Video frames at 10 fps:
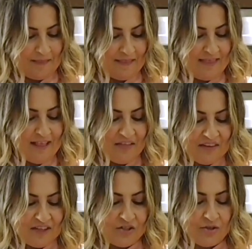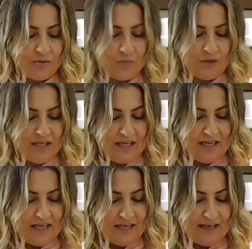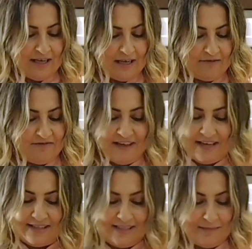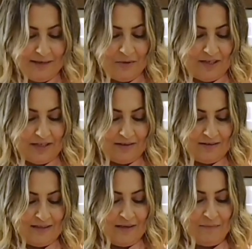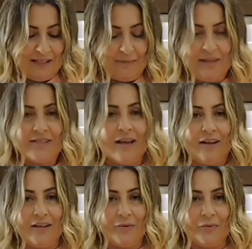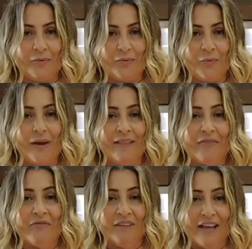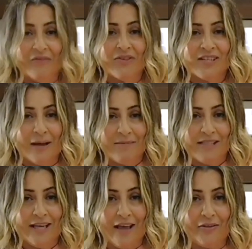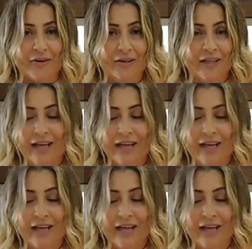Nothing too fancy about it. But let me tell you, when the flavors come together